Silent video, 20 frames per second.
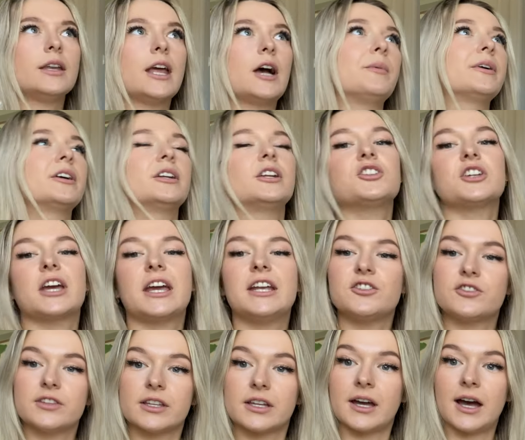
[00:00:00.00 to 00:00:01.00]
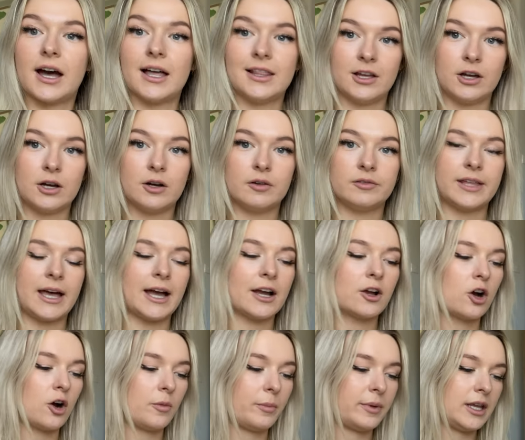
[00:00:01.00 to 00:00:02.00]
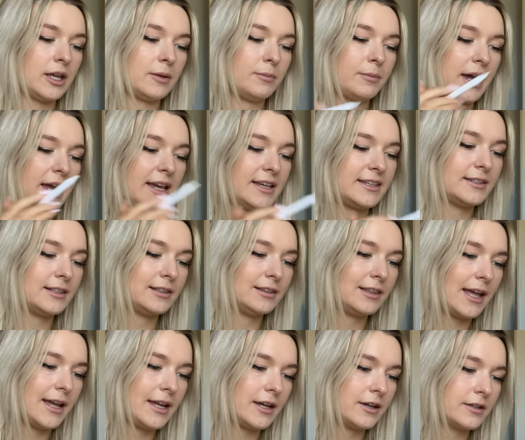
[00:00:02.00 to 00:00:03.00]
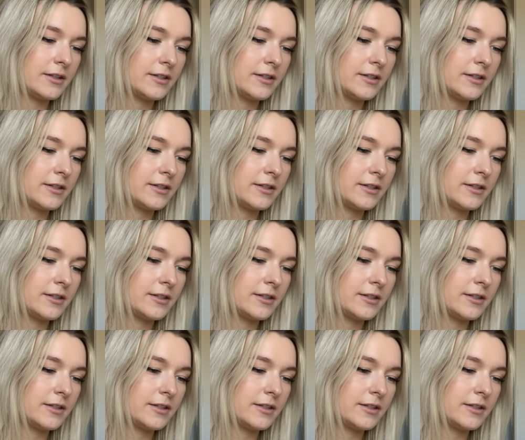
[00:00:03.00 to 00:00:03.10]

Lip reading: Now we're gonna change the color of that copy and pasted layer.